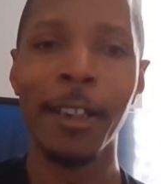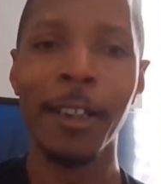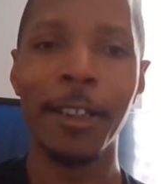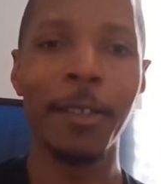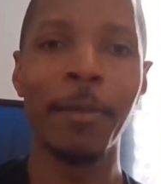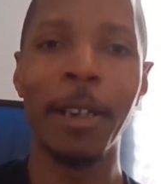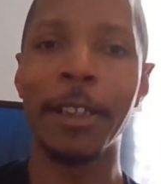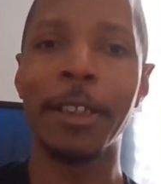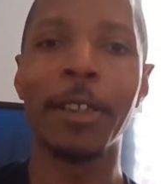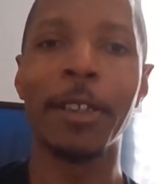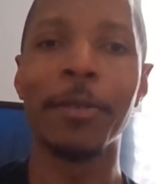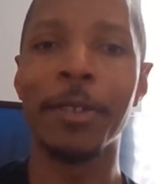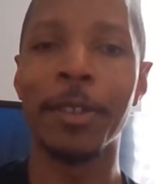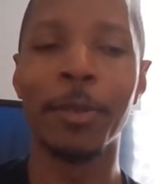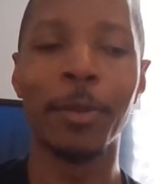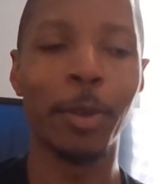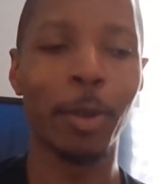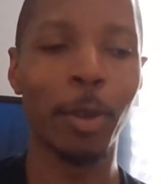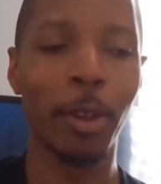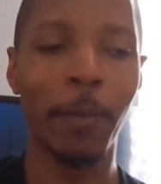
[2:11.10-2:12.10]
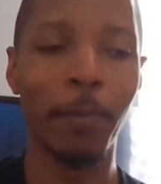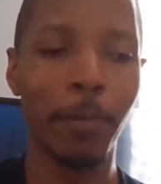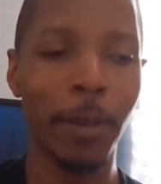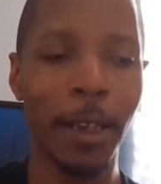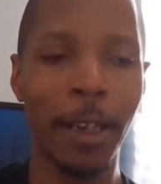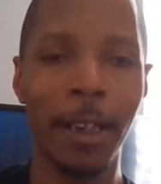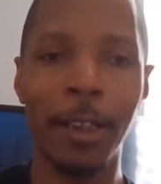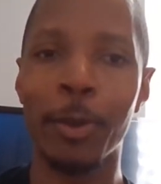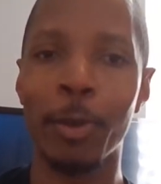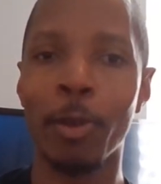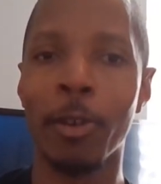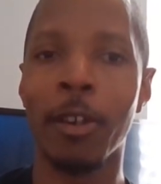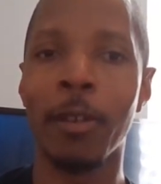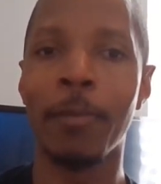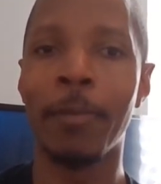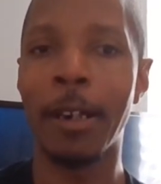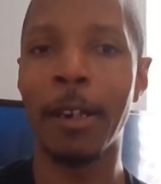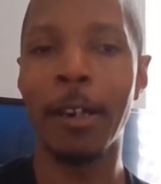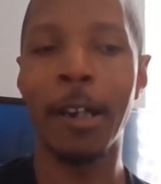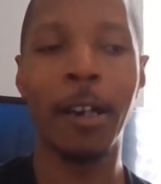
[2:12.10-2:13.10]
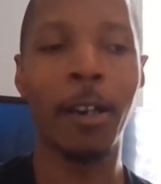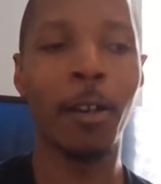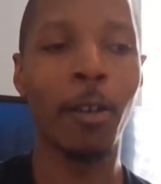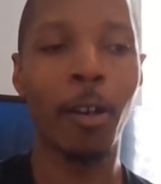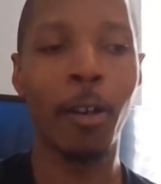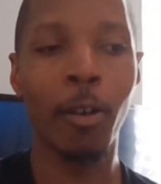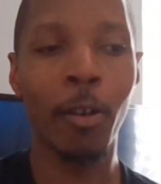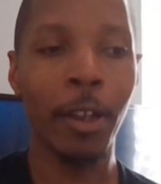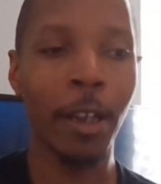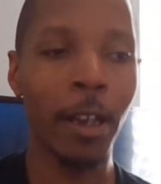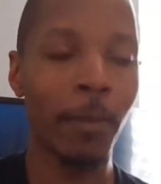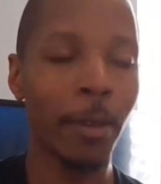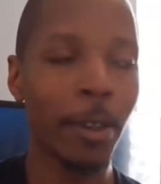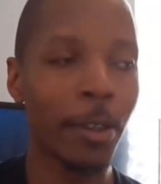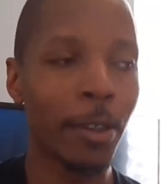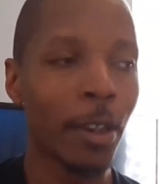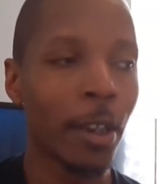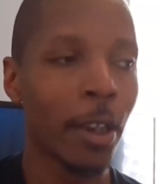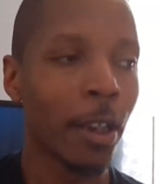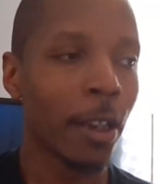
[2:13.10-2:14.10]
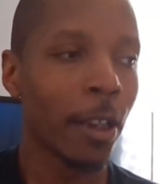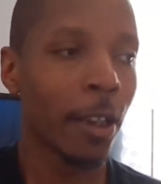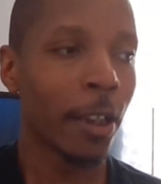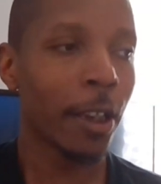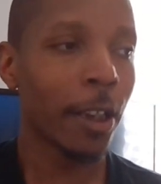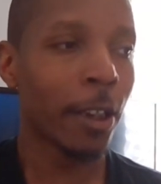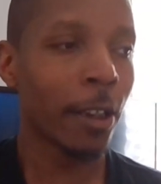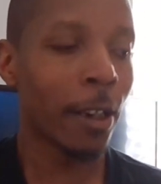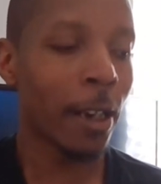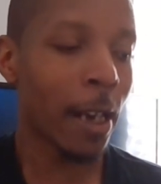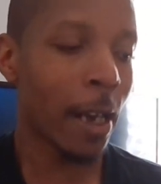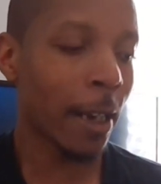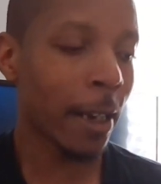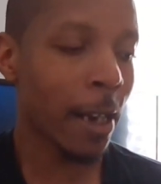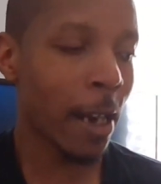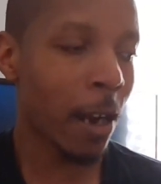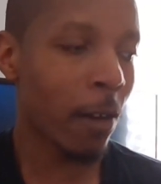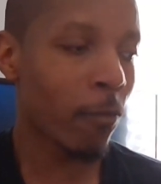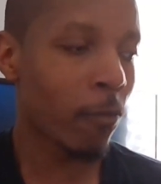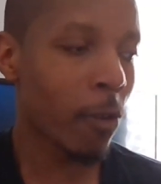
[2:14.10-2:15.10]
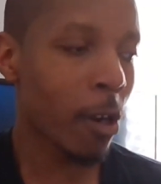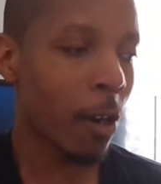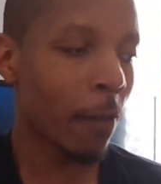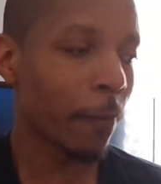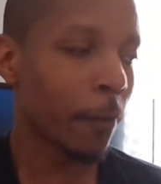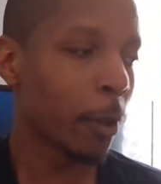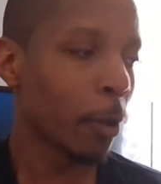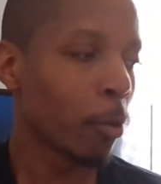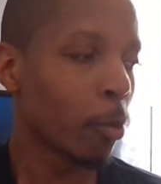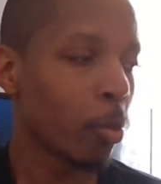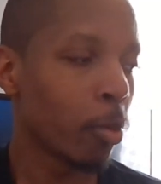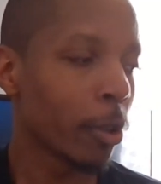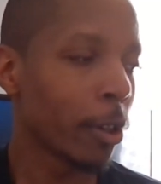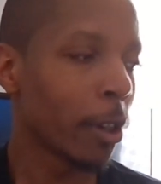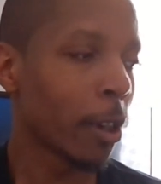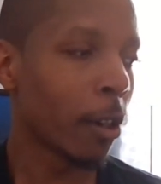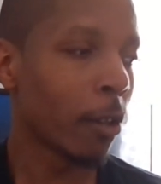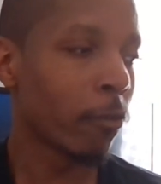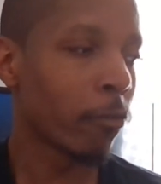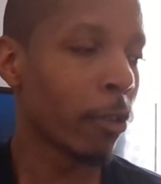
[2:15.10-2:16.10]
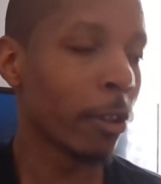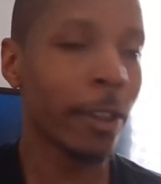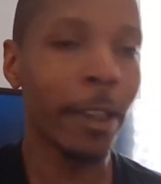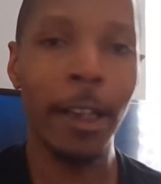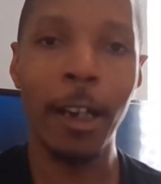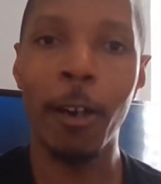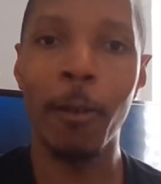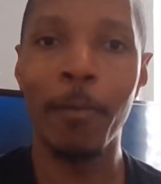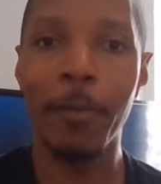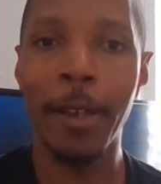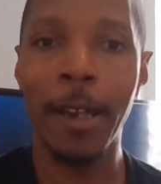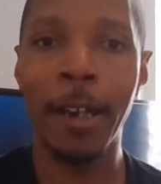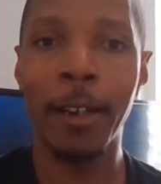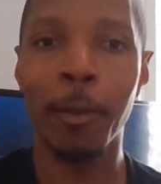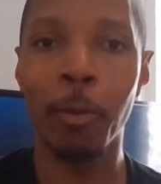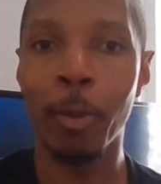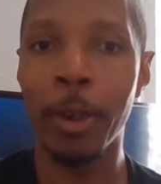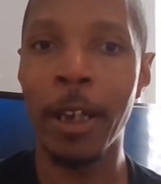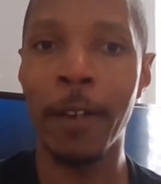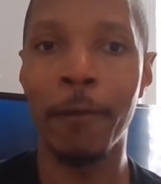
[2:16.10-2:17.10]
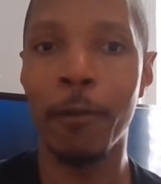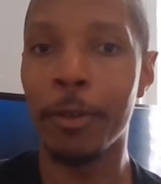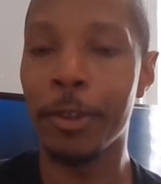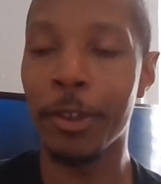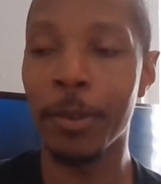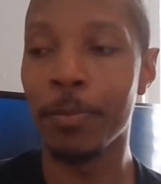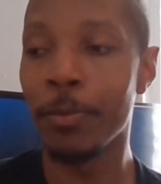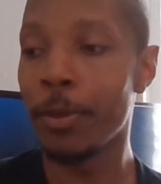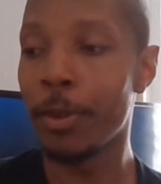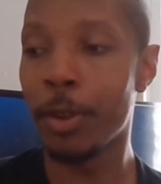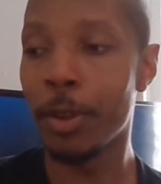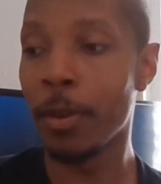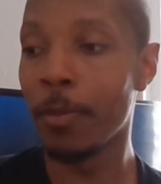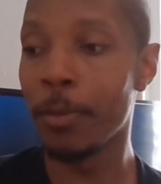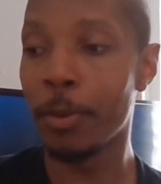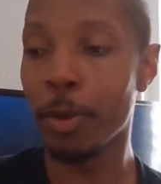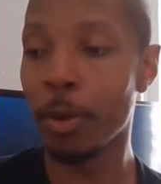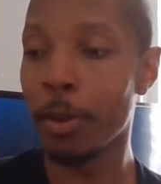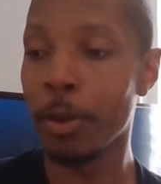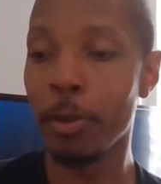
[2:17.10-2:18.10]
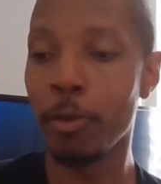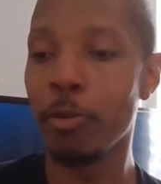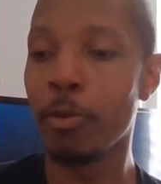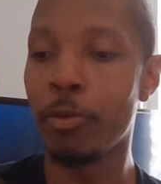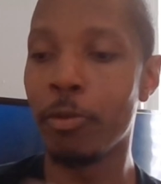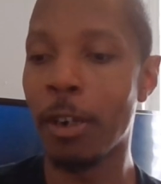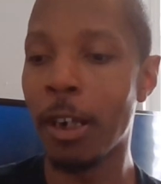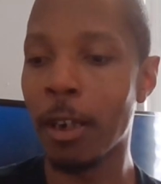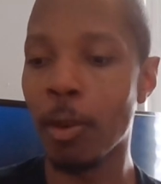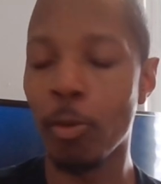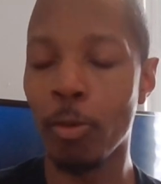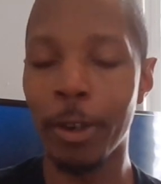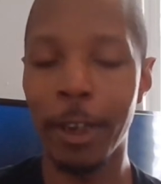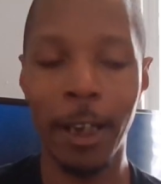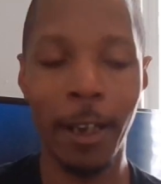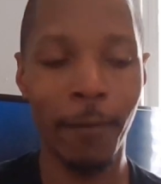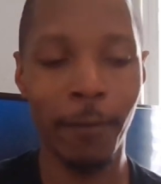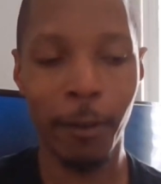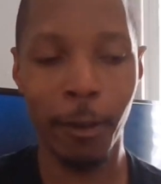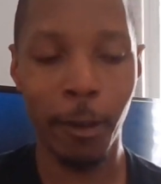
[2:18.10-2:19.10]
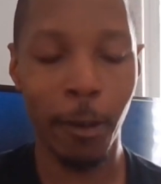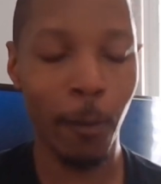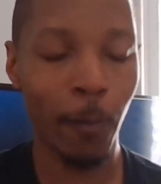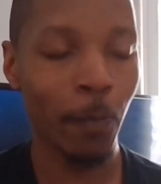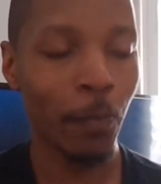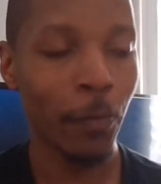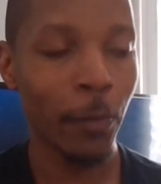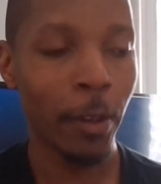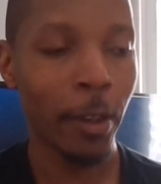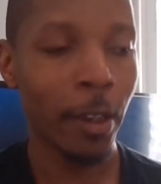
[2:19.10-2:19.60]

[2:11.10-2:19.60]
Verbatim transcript: she makes up some sort of BS story about how, "Oh yeah, I've been, you know, I got Rolf to, you know, really help me out or whatever, some some sort of new drug or whatever."